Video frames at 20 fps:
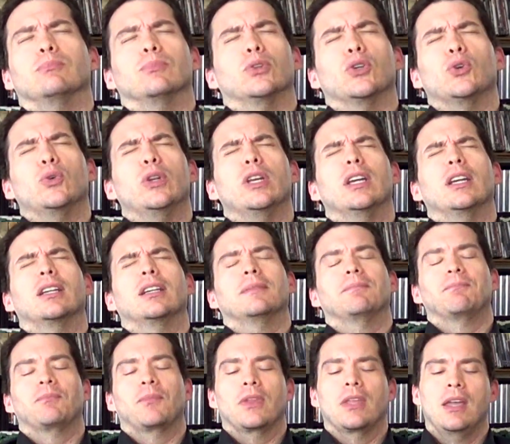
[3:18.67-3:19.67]

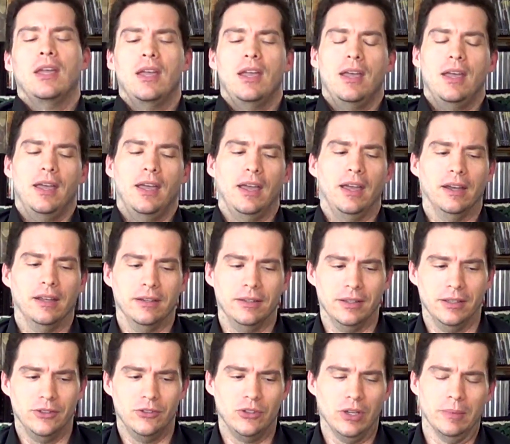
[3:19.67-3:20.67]
brooding, and
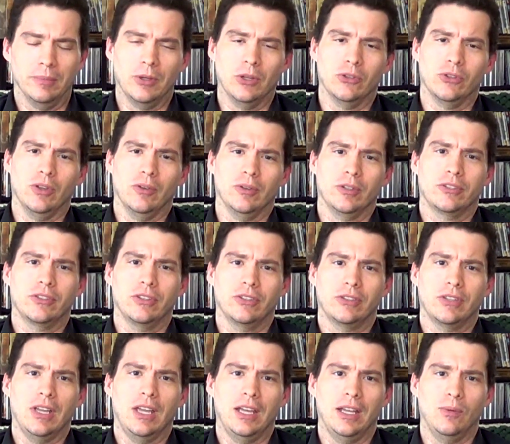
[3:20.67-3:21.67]
uh, Jem goes over and
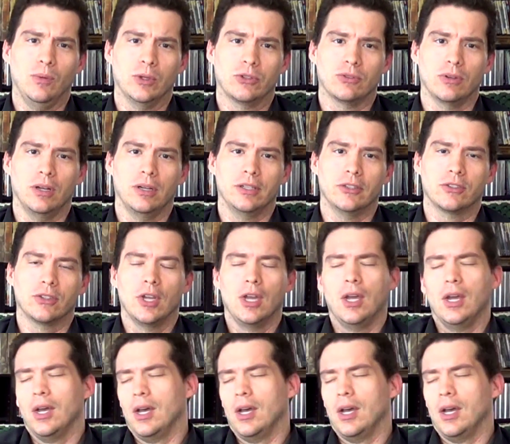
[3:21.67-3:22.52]
says, "Hey, what's wrong?" Is